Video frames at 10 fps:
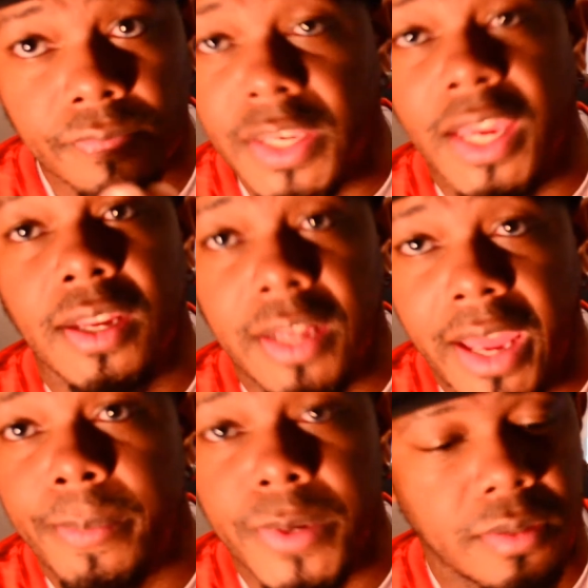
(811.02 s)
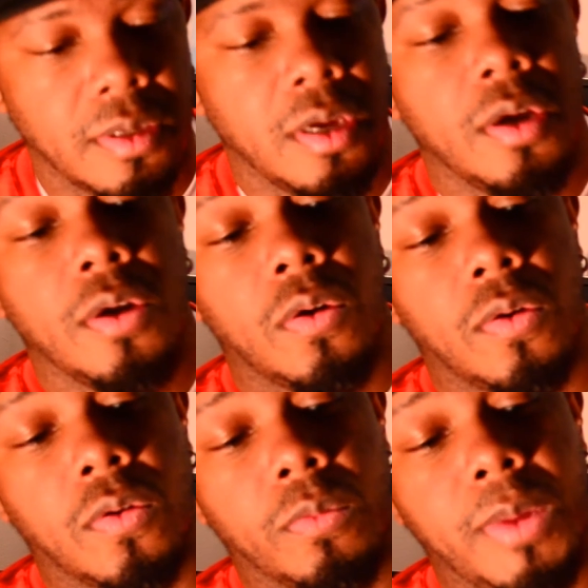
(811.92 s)
can happen,
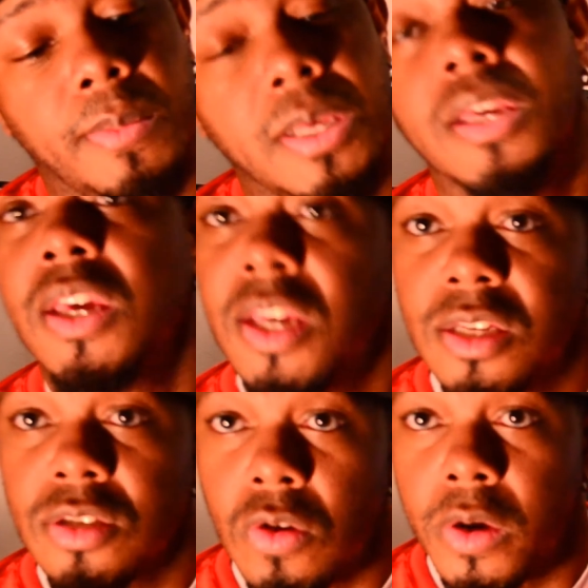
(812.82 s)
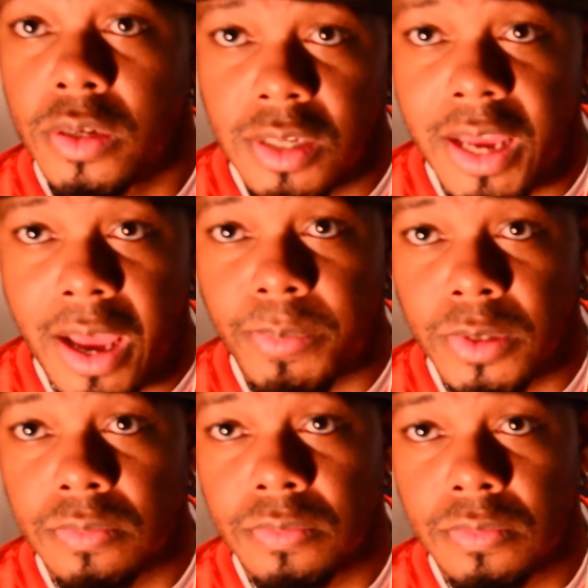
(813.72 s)
or maybe is going to happen
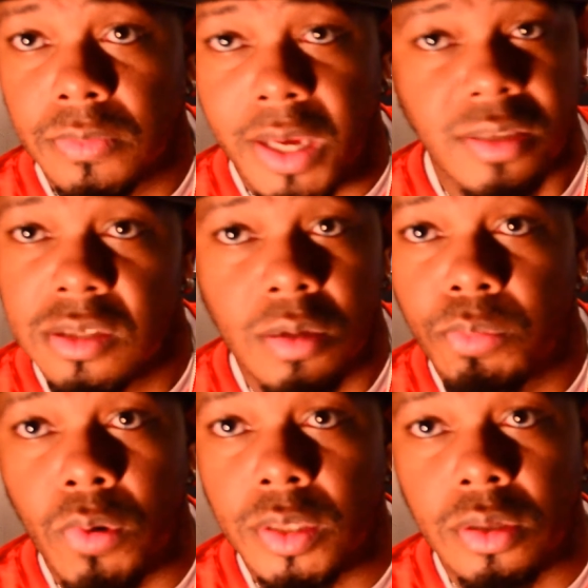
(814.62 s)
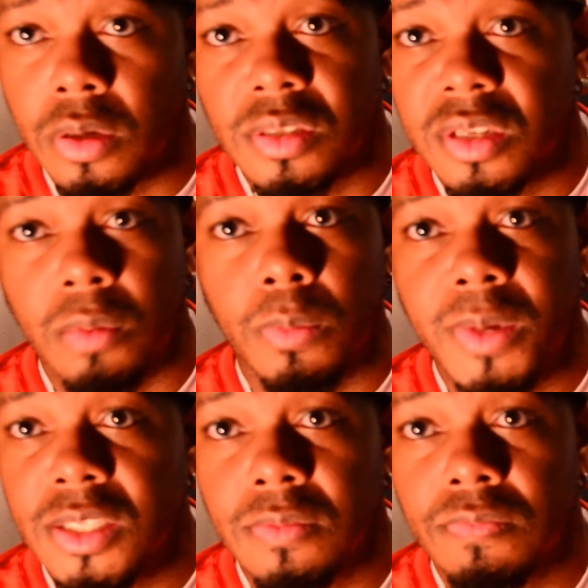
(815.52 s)
at some point during
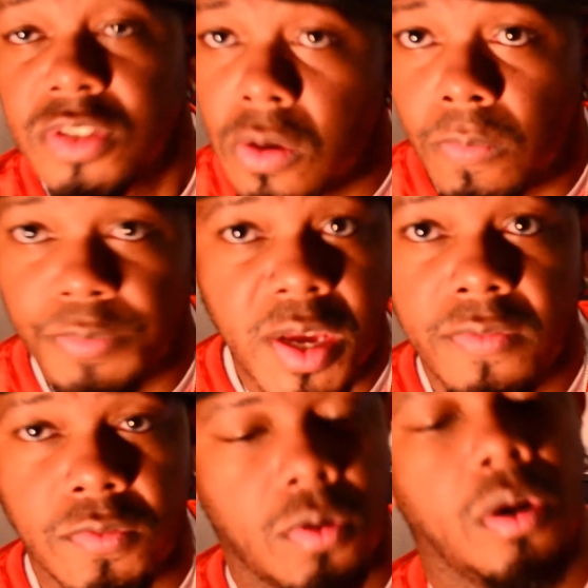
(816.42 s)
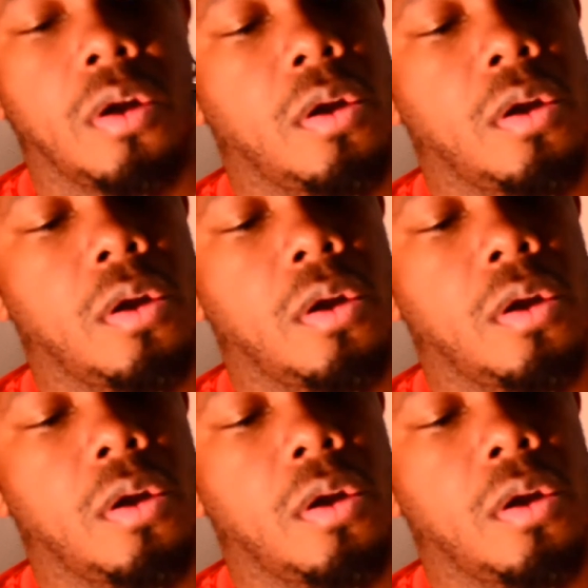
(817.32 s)
sublimation. So therefore,